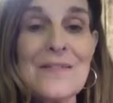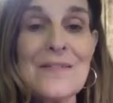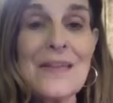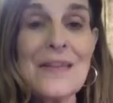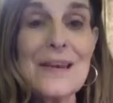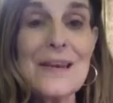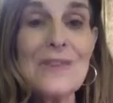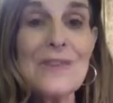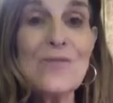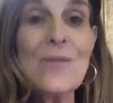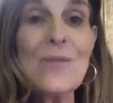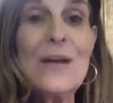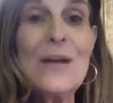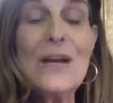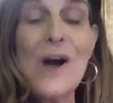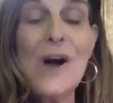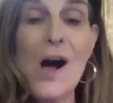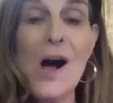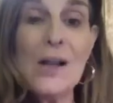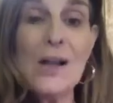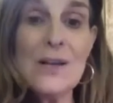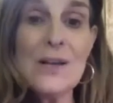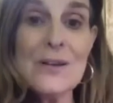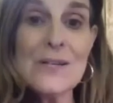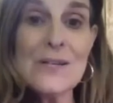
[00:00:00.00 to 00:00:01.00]
that if we
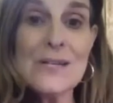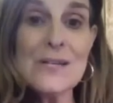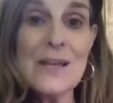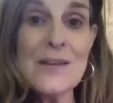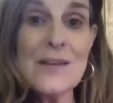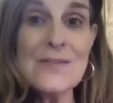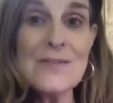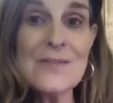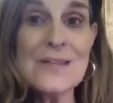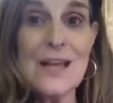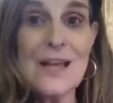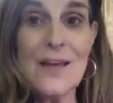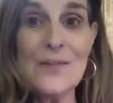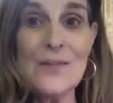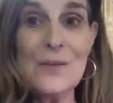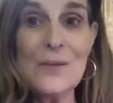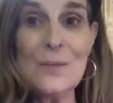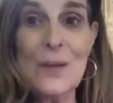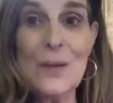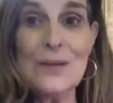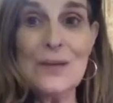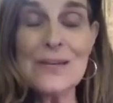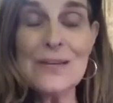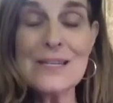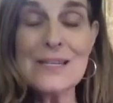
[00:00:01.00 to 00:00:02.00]
call ourselves health and
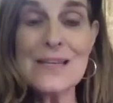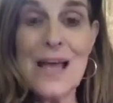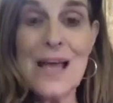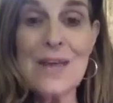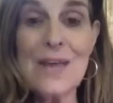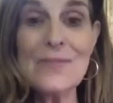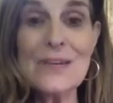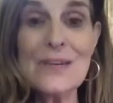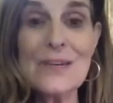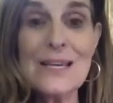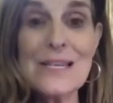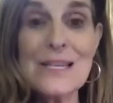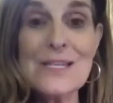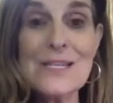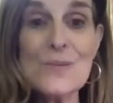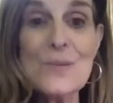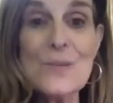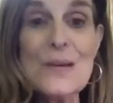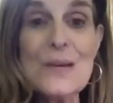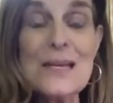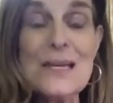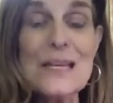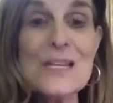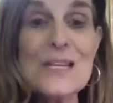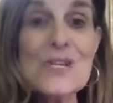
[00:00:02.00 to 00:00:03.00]
wellness advocates,
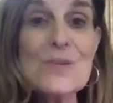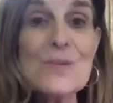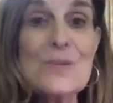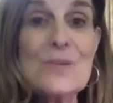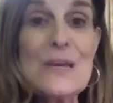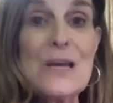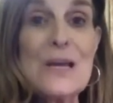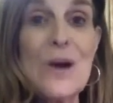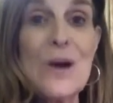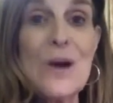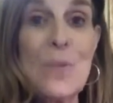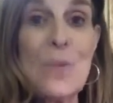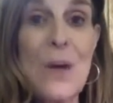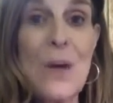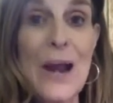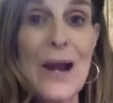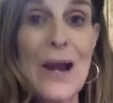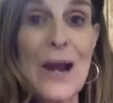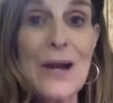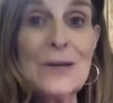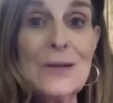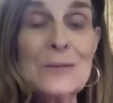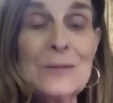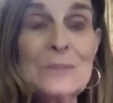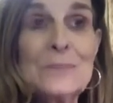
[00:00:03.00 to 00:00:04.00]
we need to be
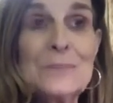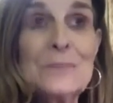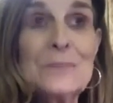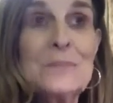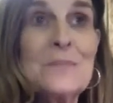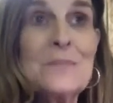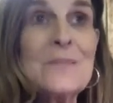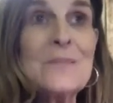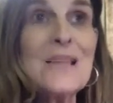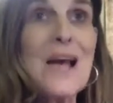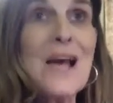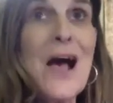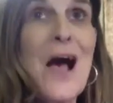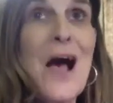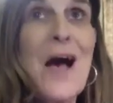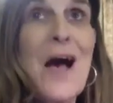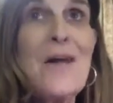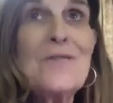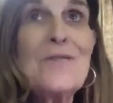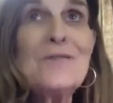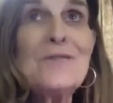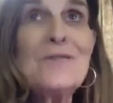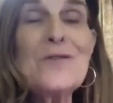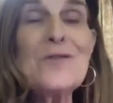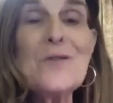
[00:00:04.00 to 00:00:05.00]
aware
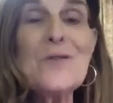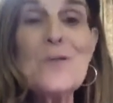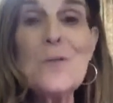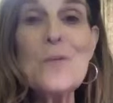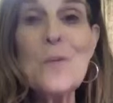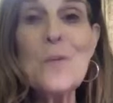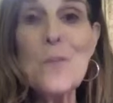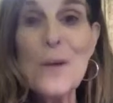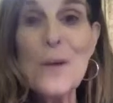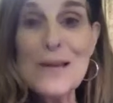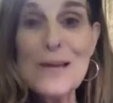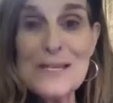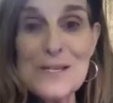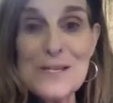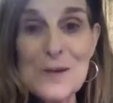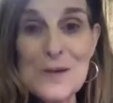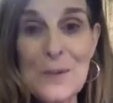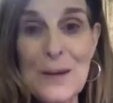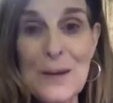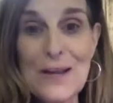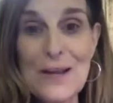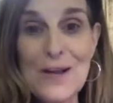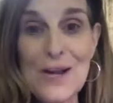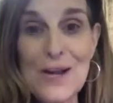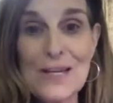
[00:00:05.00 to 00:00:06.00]
of what is
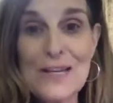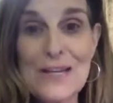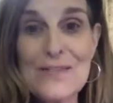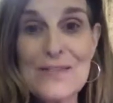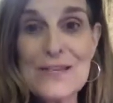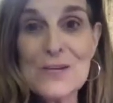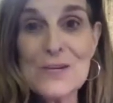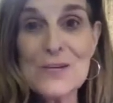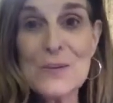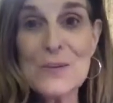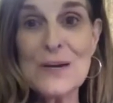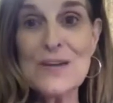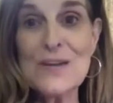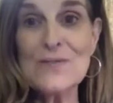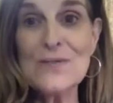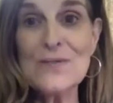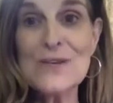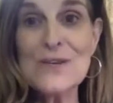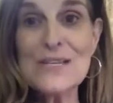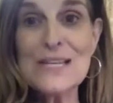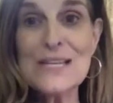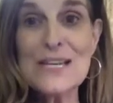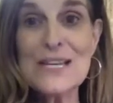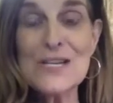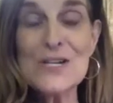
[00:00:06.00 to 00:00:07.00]
going on in the
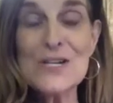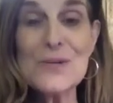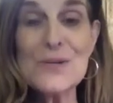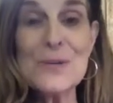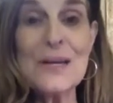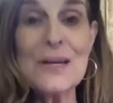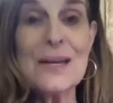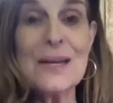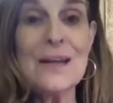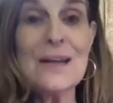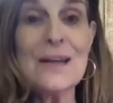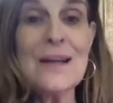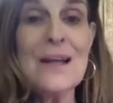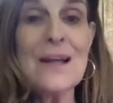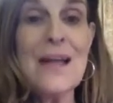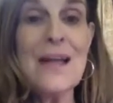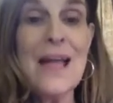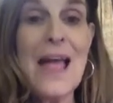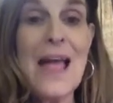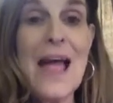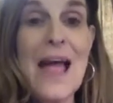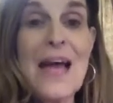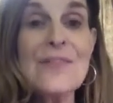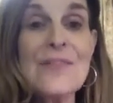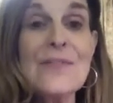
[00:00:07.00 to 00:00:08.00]
21st century
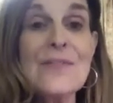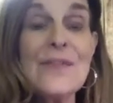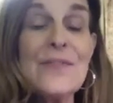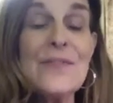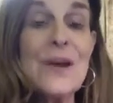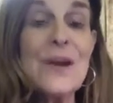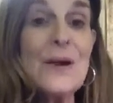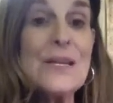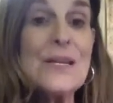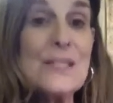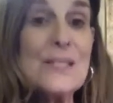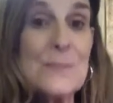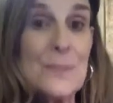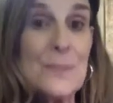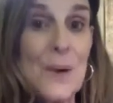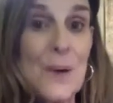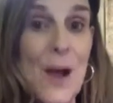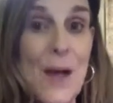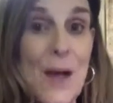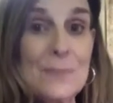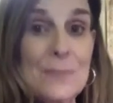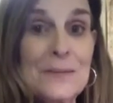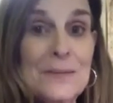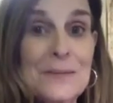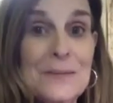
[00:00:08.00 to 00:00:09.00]
and that there is a
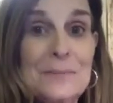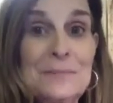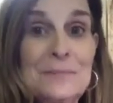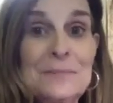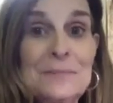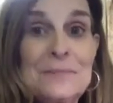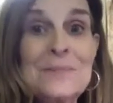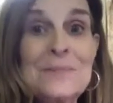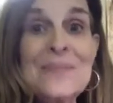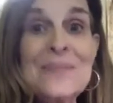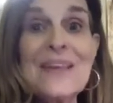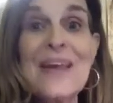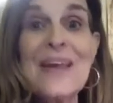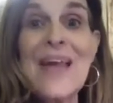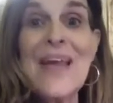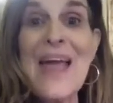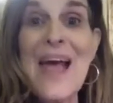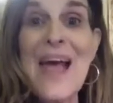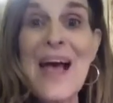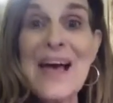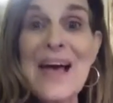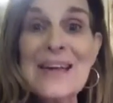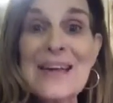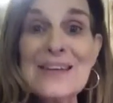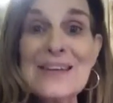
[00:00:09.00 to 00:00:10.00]
problem
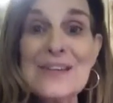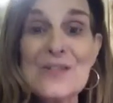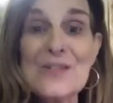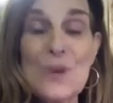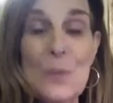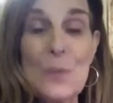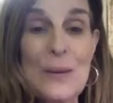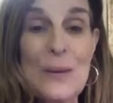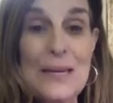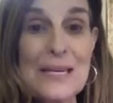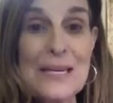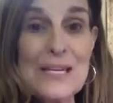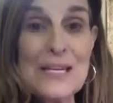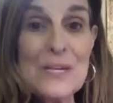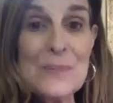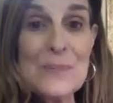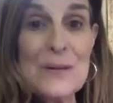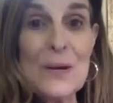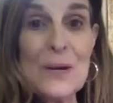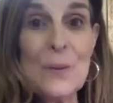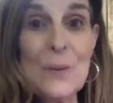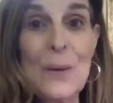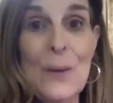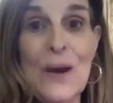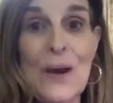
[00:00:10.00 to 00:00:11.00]
and that we need to be
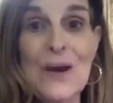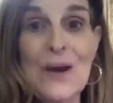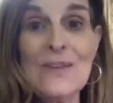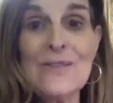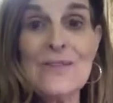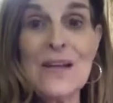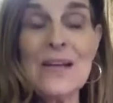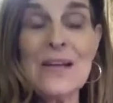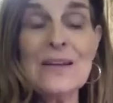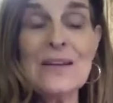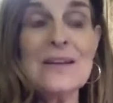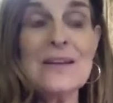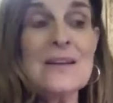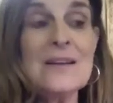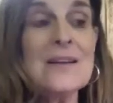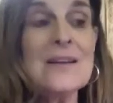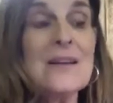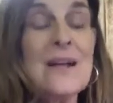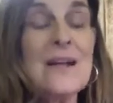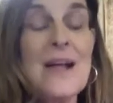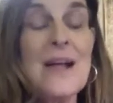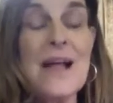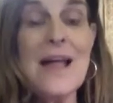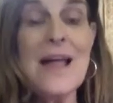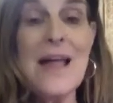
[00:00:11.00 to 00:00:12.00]
aware of it.
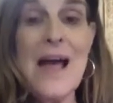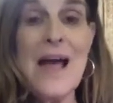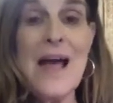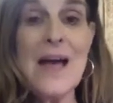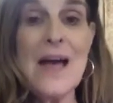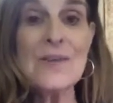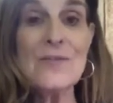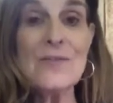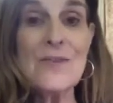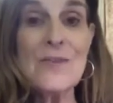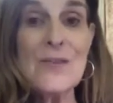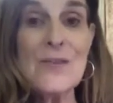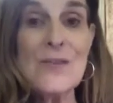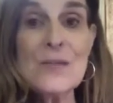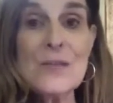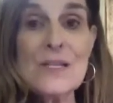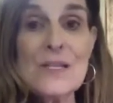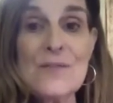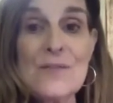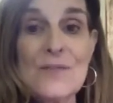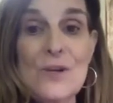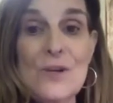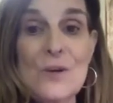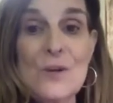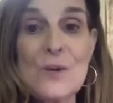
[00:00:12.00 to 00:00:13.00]
And for those
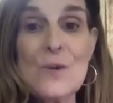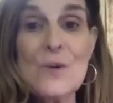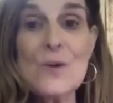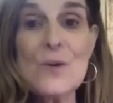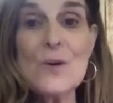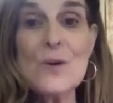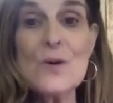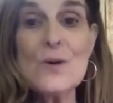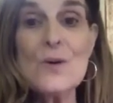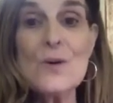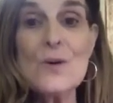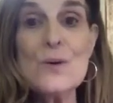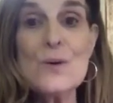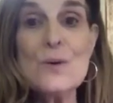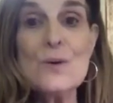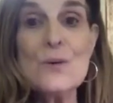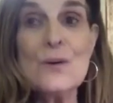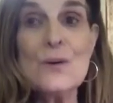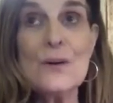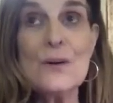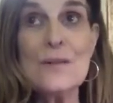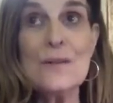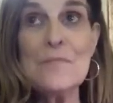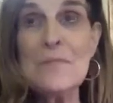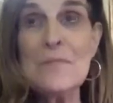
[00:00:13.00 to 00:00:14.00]
of you who
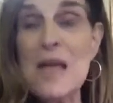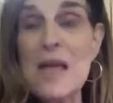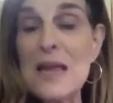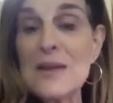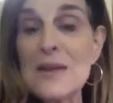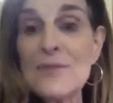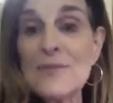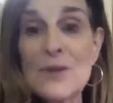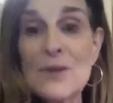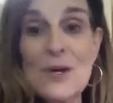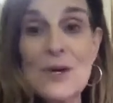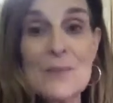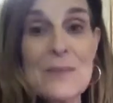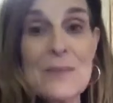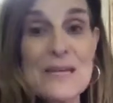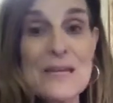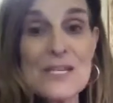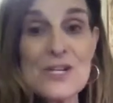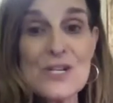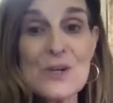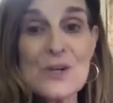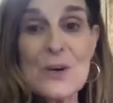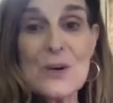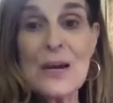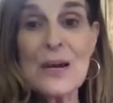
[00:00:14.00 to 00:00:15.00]
may have heard my
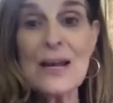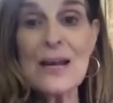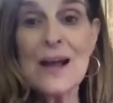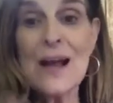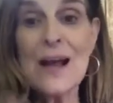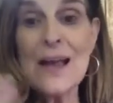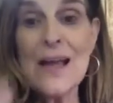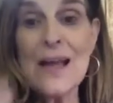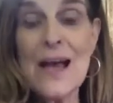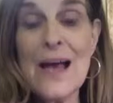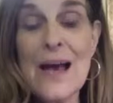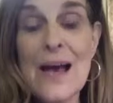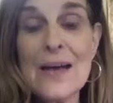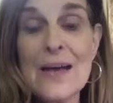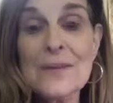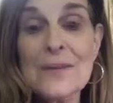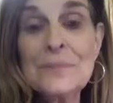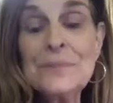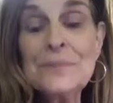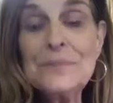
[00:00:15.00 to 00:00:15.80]
story, I had